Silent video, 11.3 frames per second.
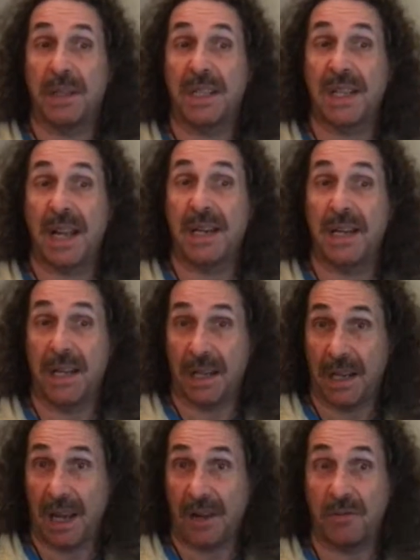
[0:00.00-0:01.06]
the sending
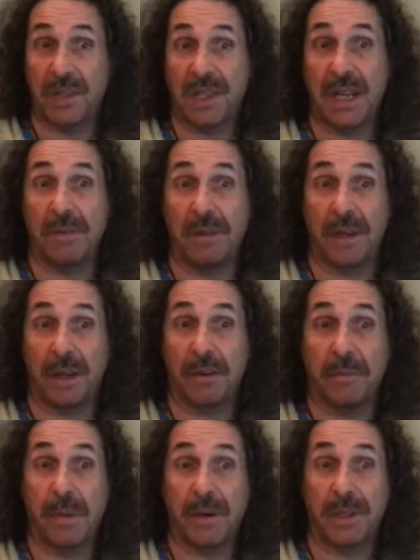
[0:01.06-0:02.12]
and receiving
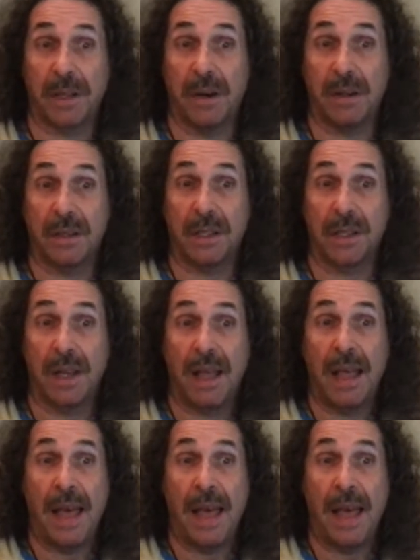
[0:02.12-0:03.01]
of postcards,